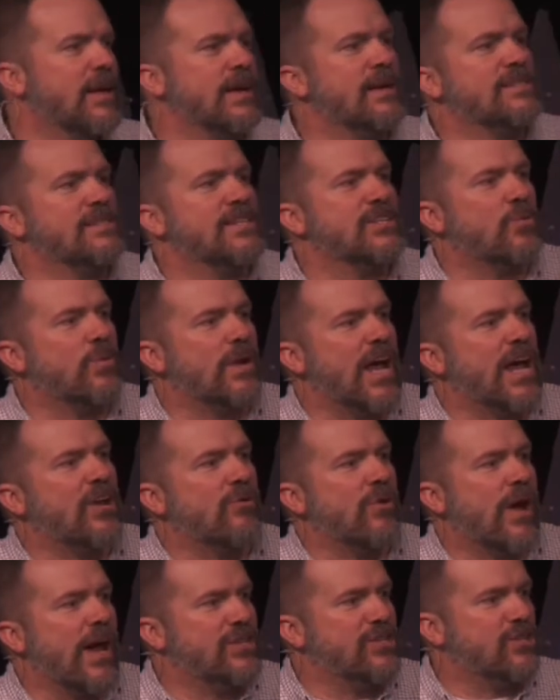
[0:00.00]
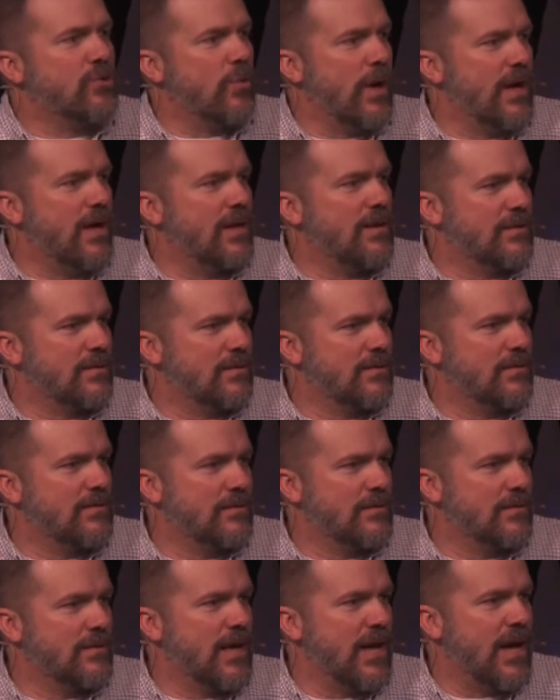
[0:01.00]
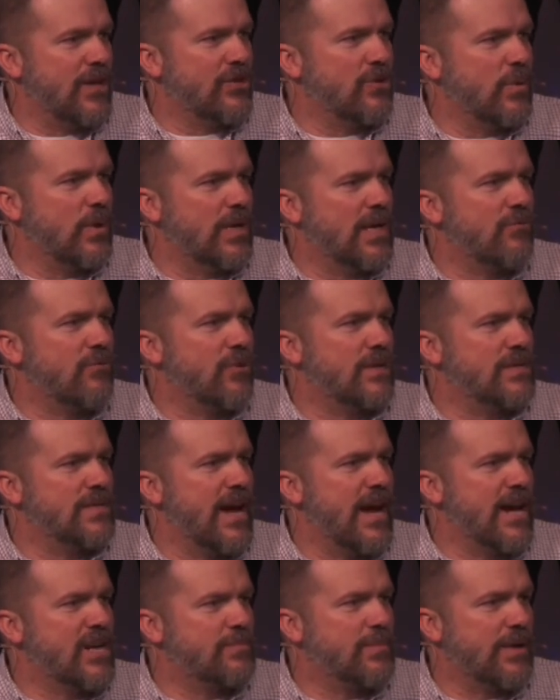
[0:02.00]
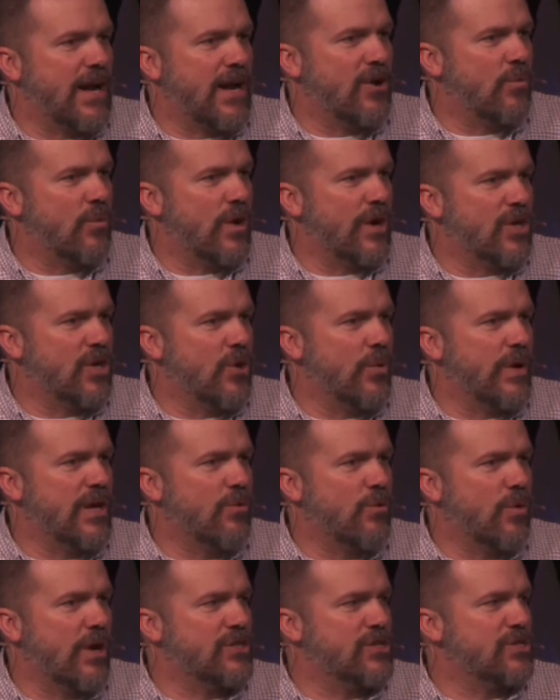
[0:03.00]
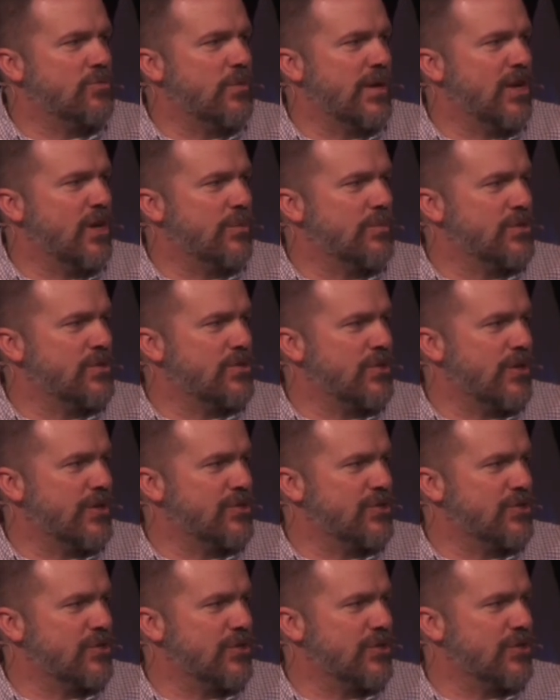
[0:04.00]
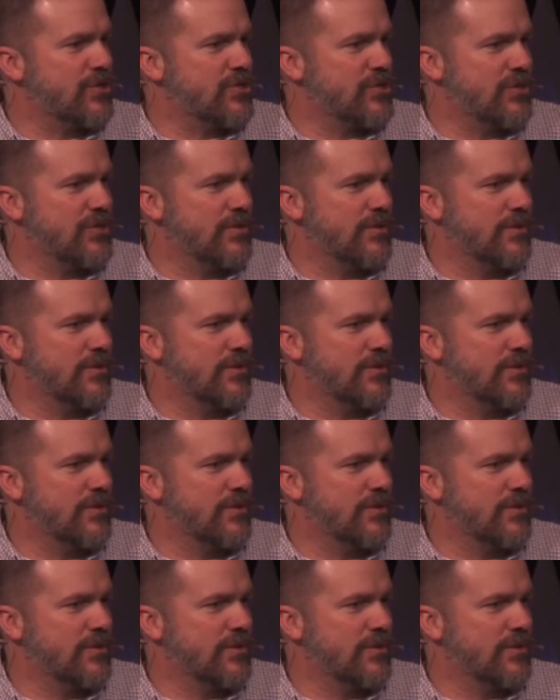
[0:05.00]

He says, when I graduate, I'll do whatever it takes, but I don't want to go anywhere. I just want to help you start a church.